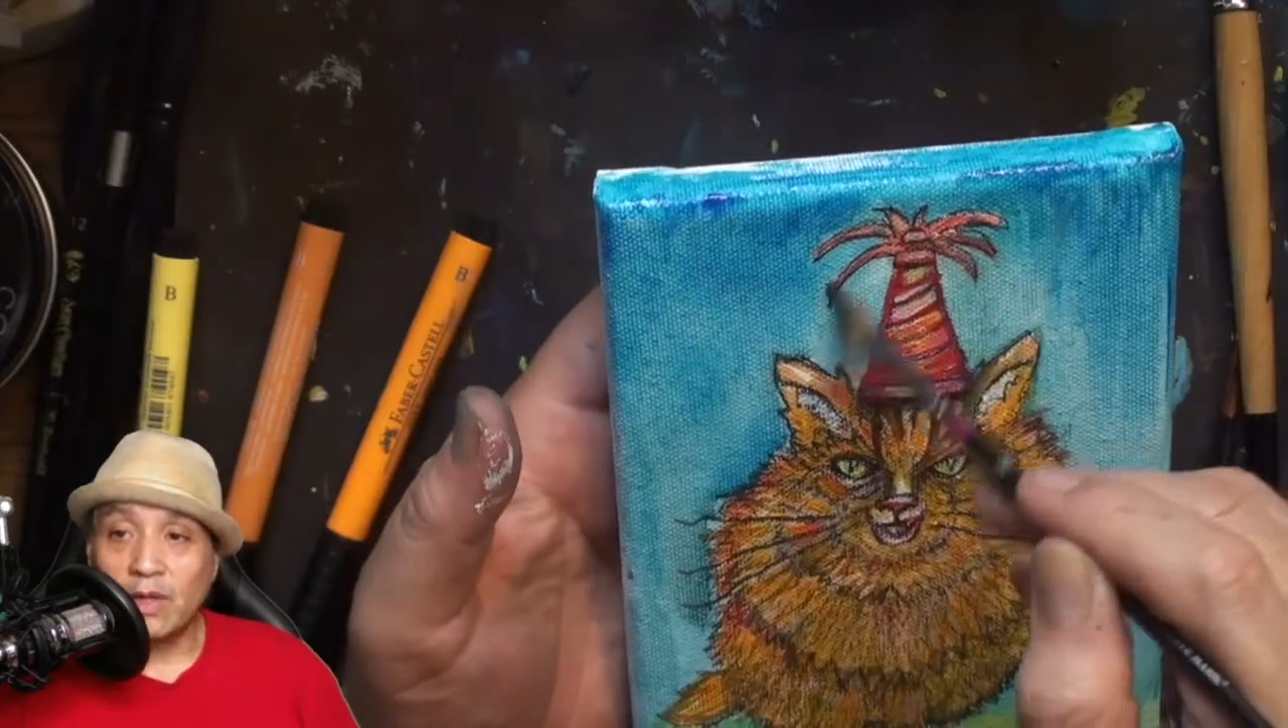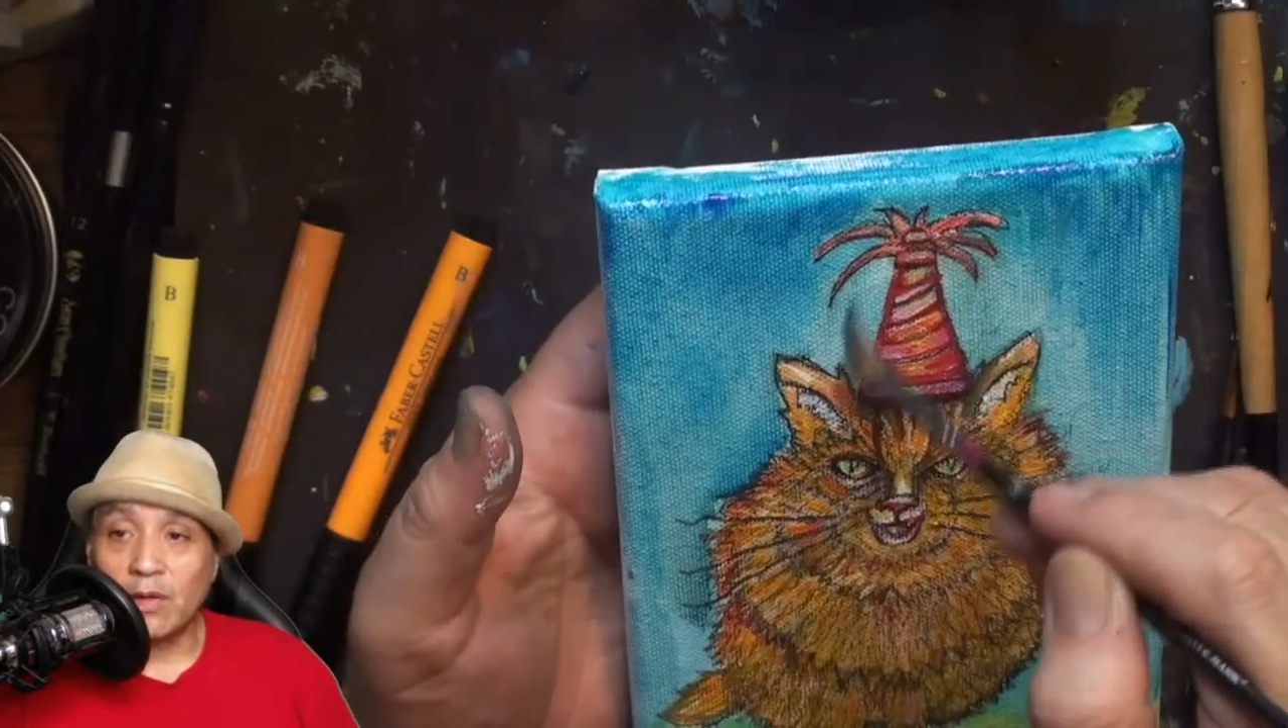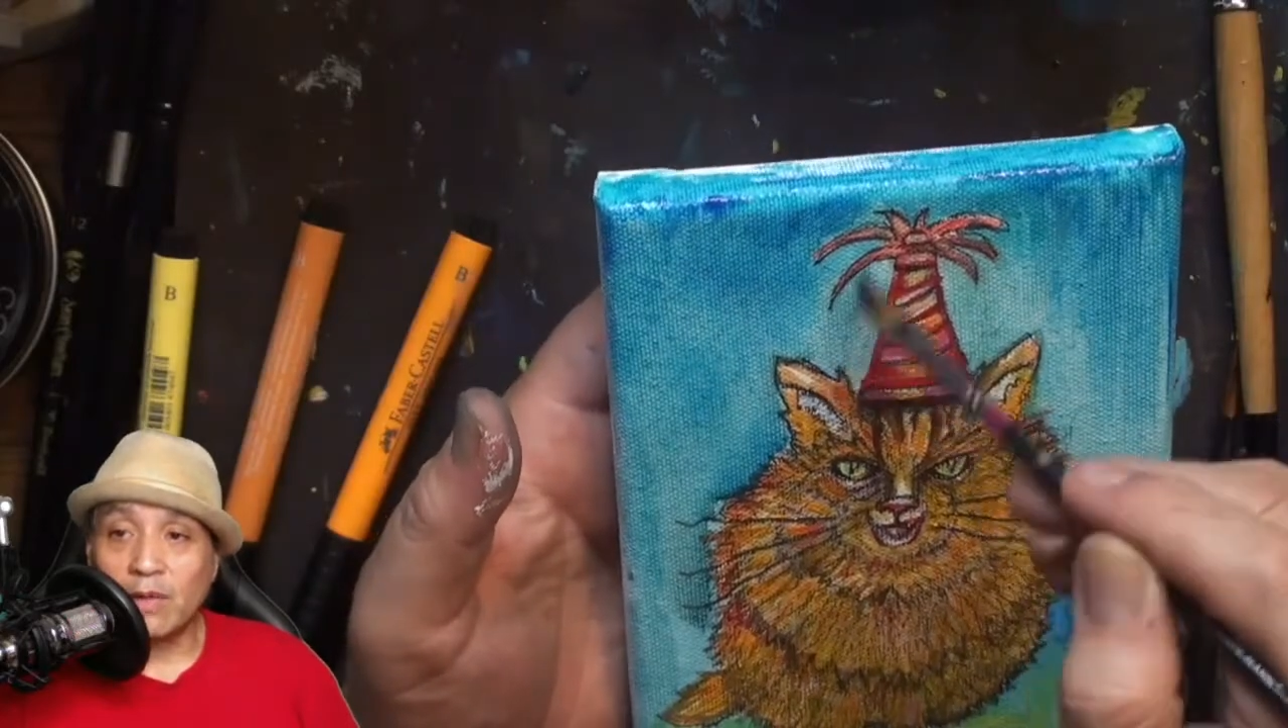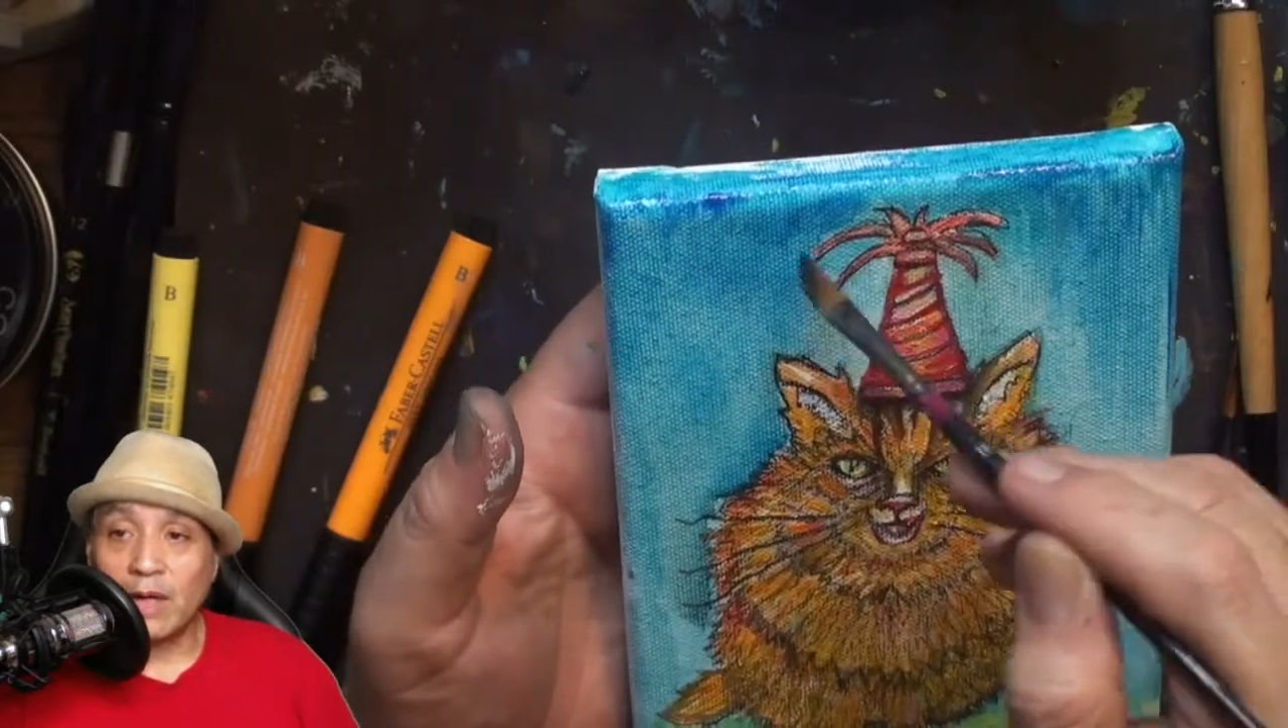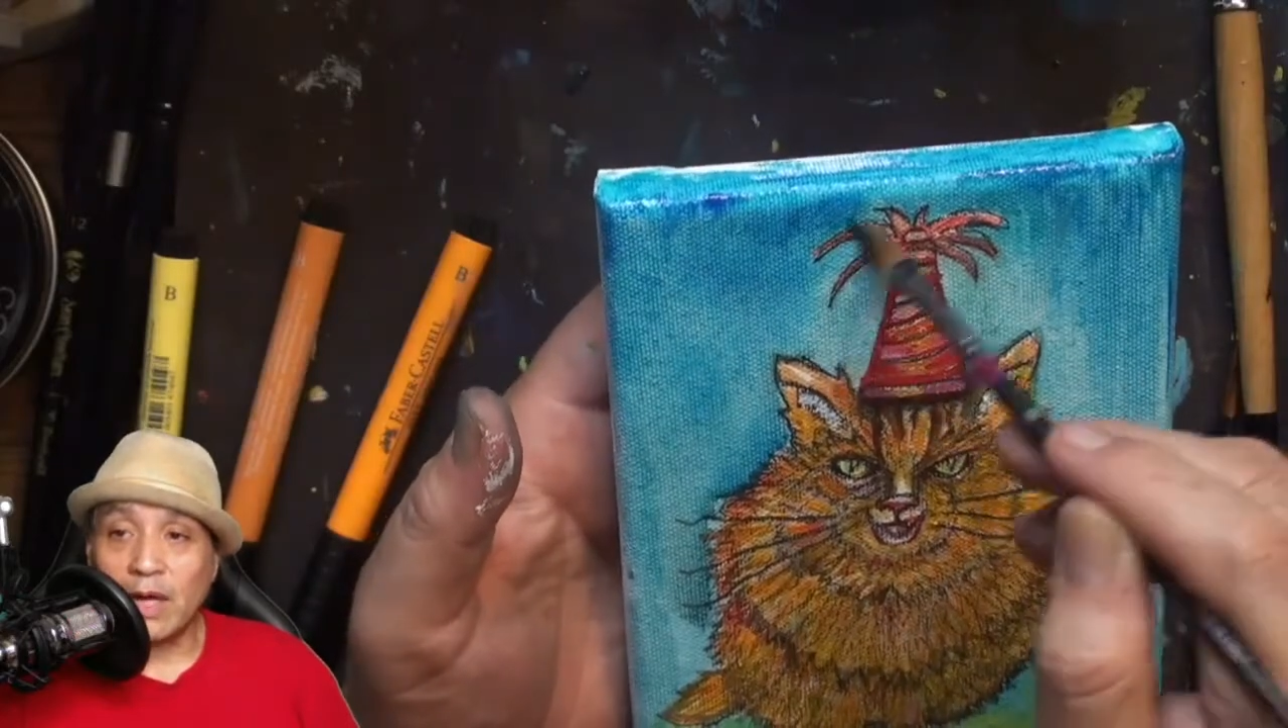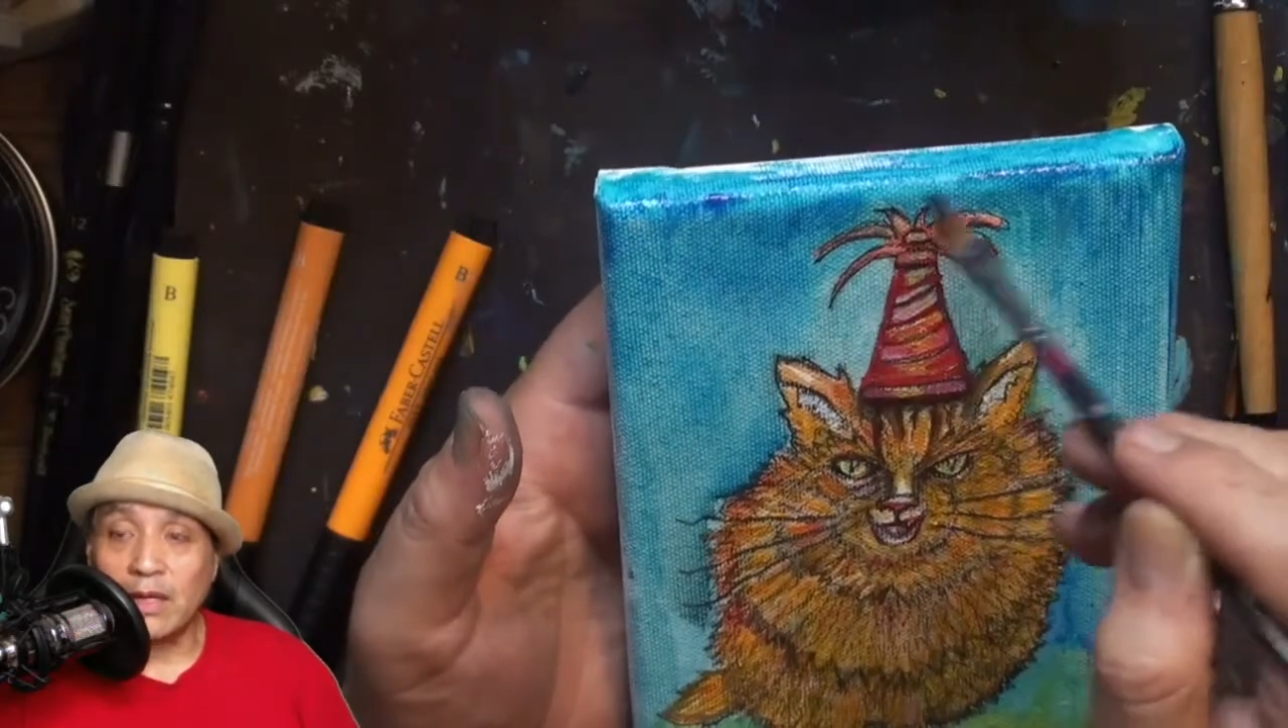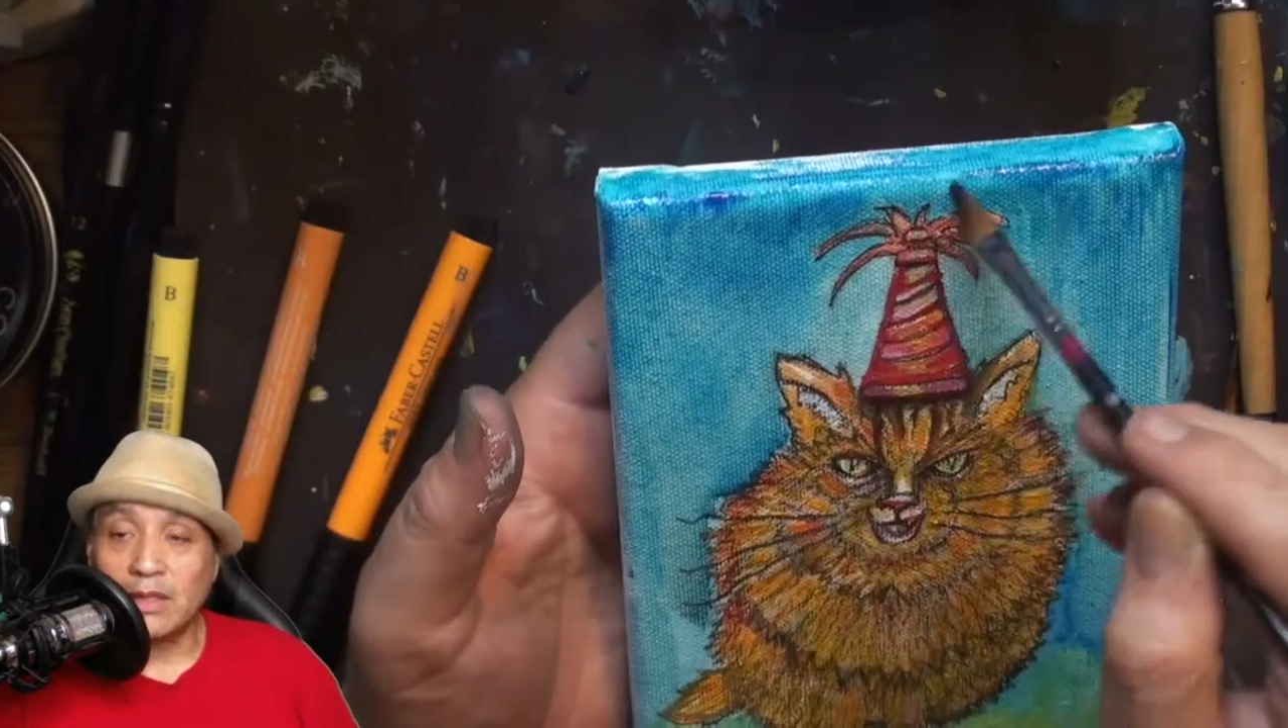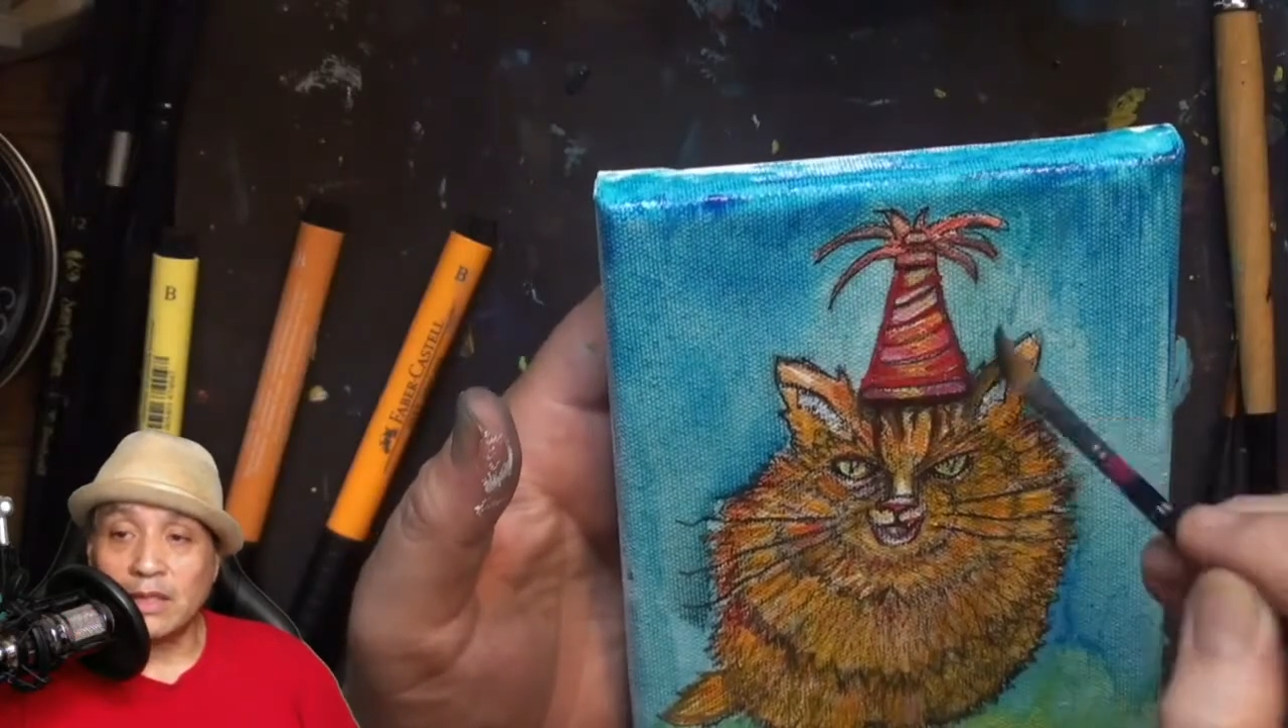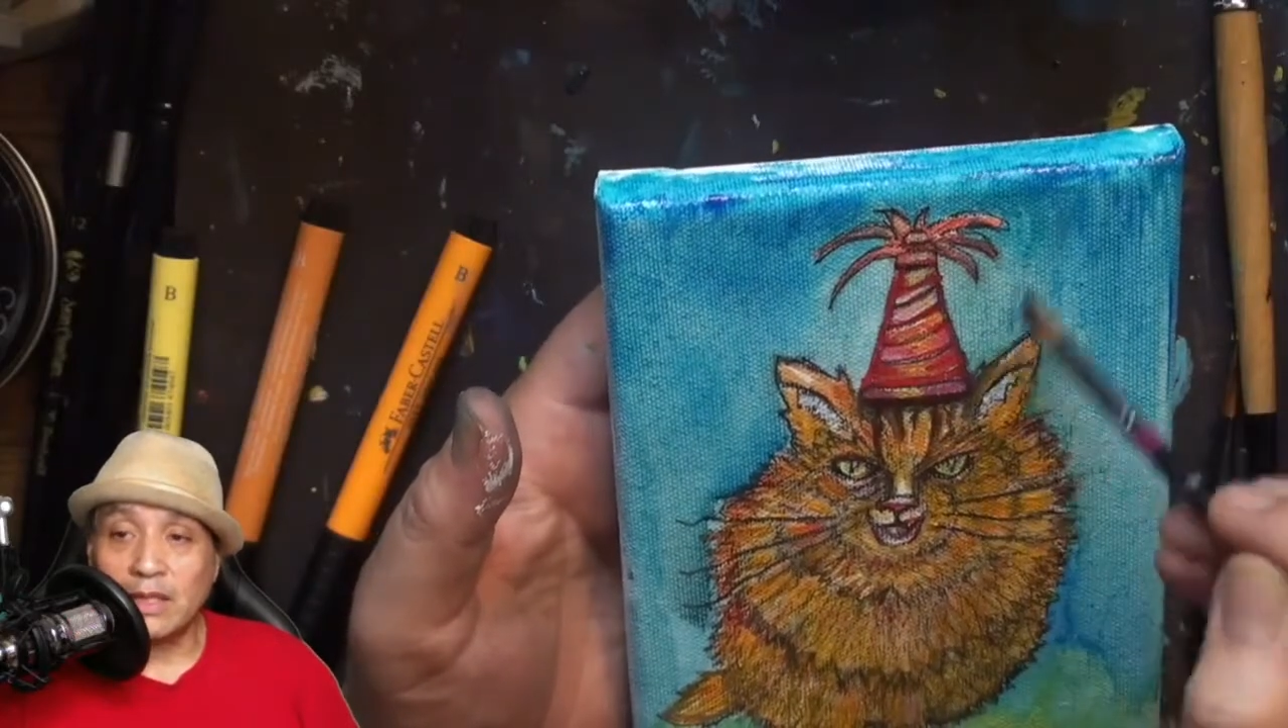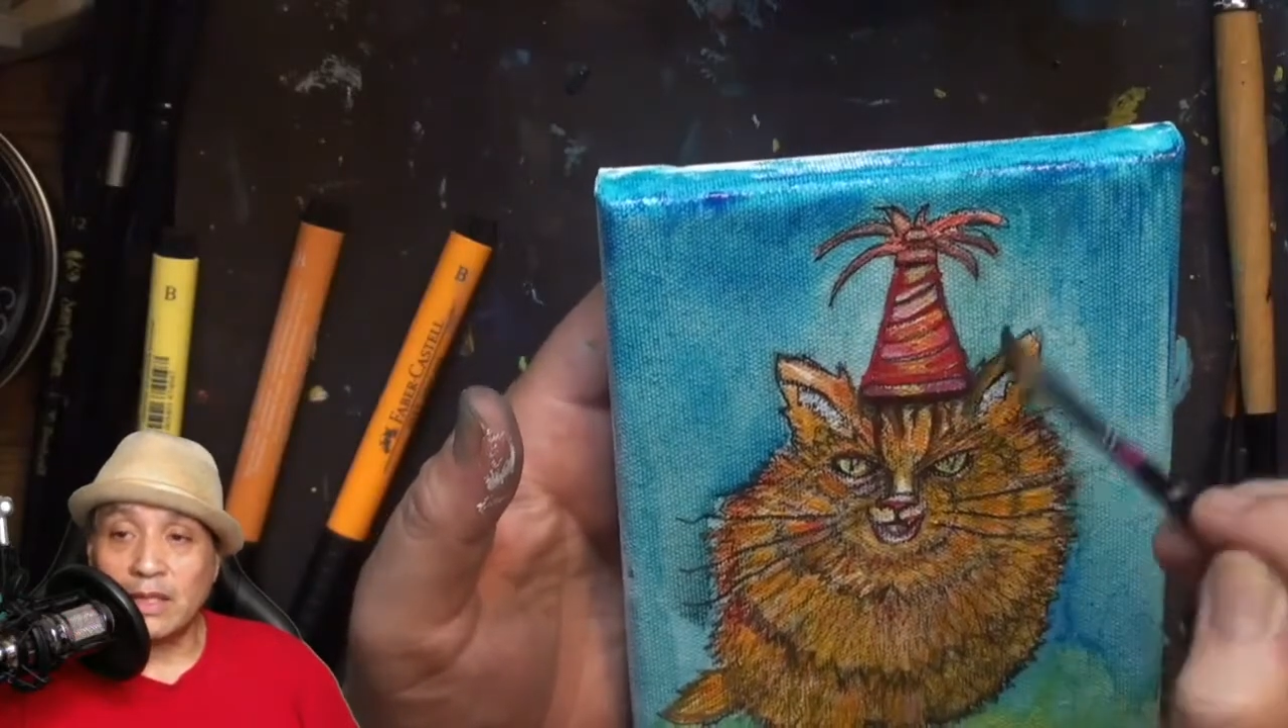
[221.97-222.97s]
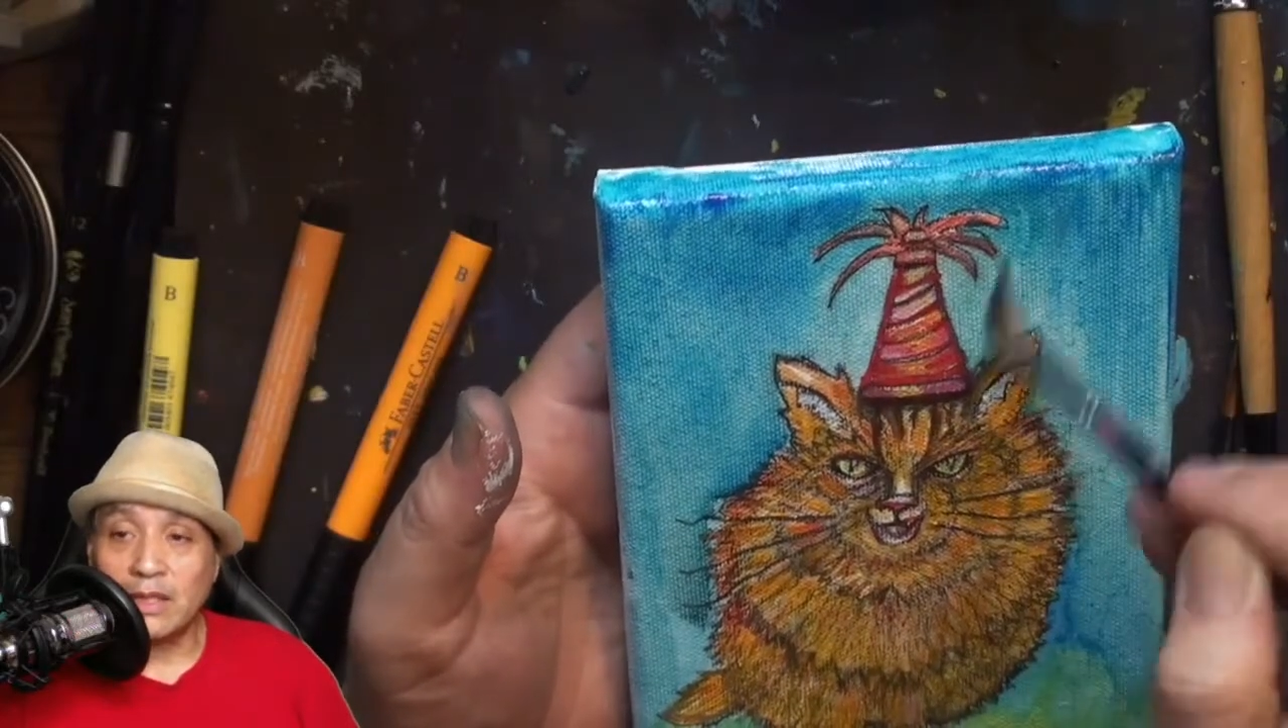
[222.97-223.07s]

their reality